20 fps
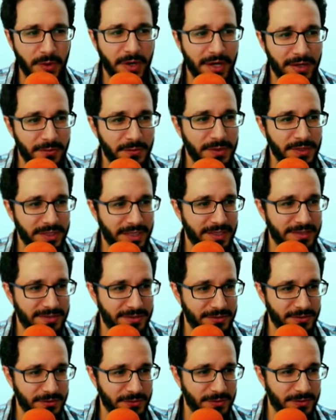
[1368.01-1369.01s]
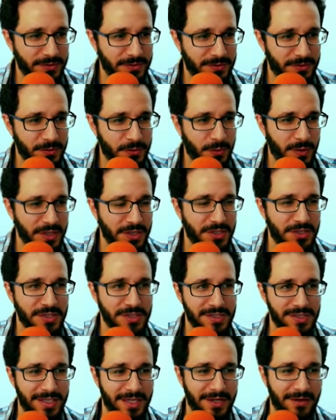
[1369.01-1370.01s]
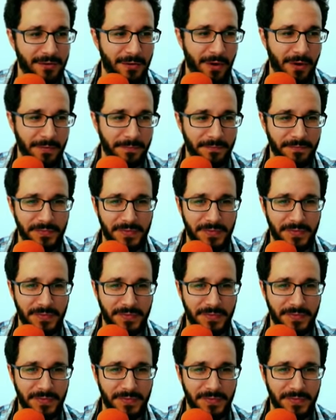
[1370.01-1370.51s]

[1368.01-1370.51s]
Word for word: and we'll get to to questions later on.